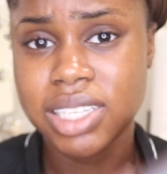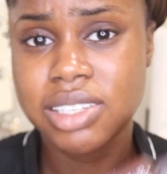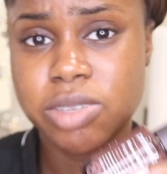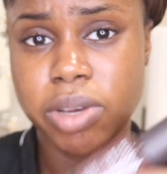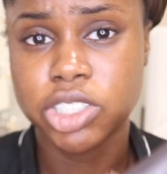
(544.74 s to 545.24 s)
this
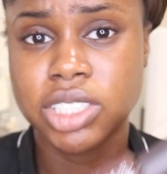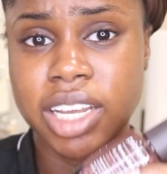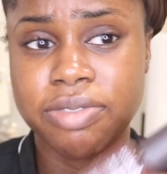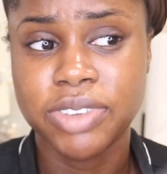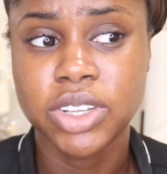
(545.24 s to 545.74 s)
especially
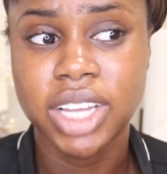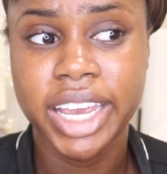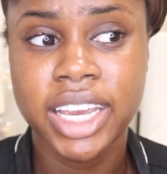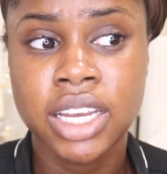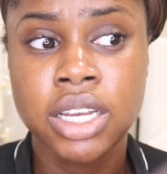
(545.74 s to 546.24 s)
I feel
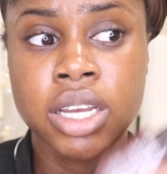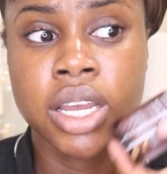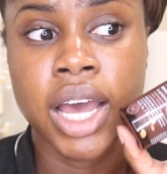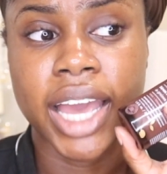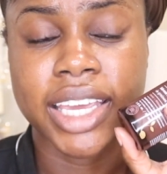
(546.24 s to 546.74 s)
like
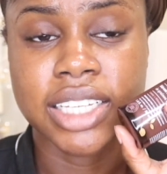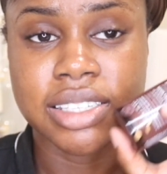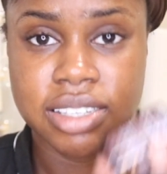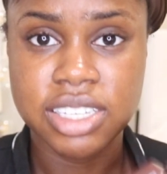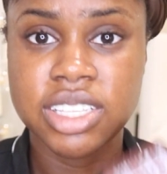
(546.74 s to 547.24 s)
I can
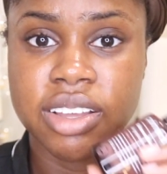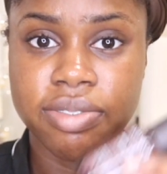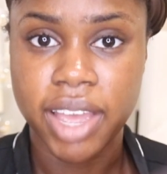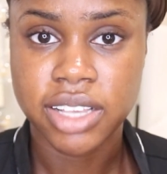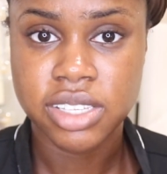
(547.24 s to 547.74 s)
see the
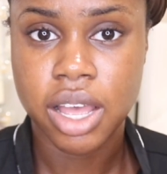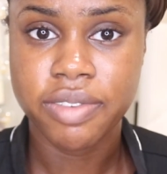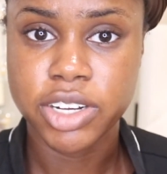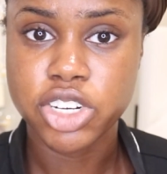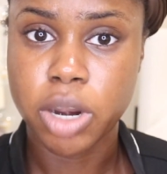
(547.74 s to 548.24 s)
effects of
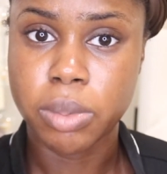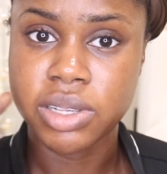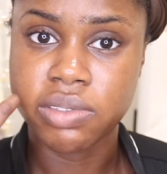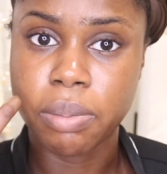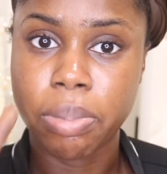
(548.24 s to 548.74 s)
in terms
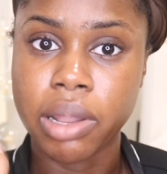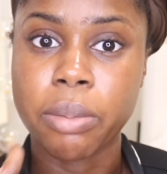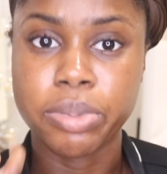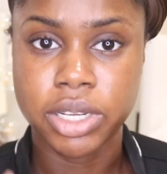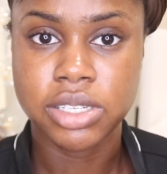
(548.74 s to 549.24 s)
of the
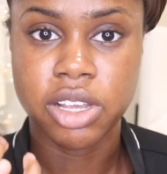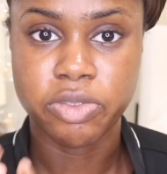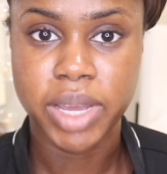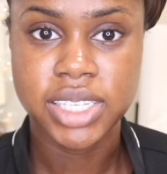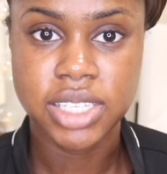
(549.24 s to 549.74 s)
plumpness of
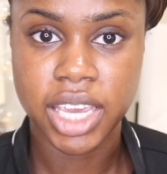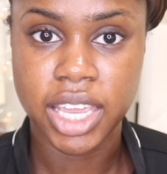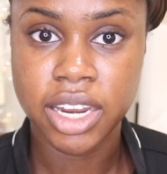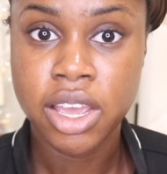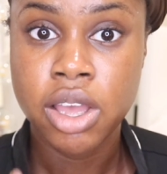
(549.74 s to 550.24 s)
my
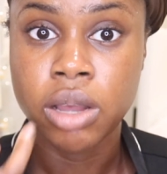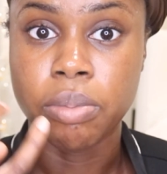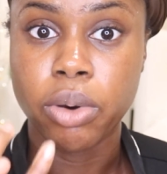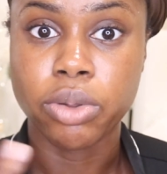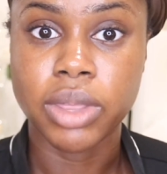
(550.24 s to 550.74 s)
skin,
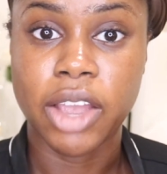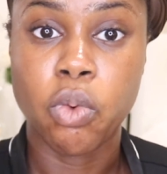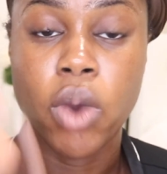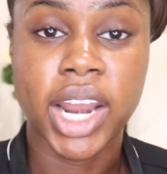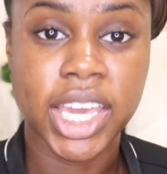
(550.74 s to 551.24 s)
both like
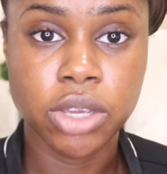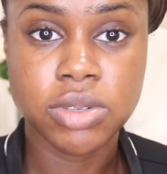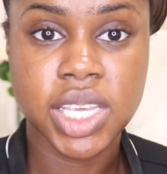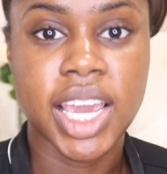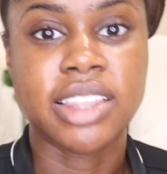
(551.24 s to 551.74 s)
when I
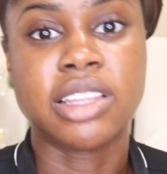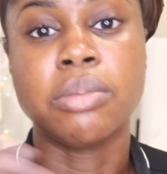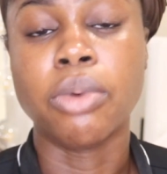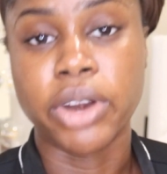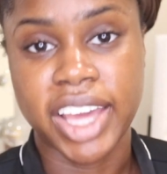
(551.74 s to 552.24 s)
use it and in the
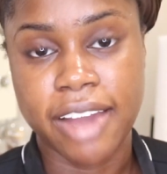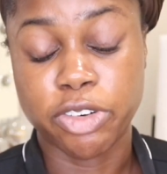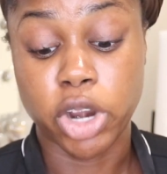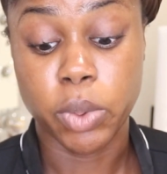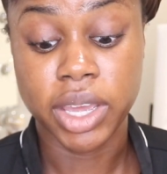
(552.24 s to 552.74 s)
morning
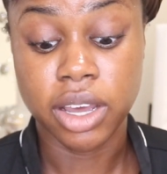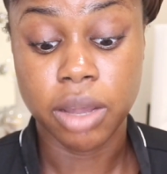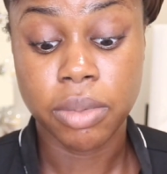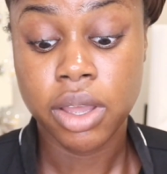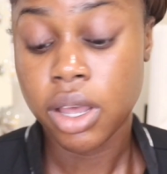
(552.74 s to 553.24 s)
after I wake up.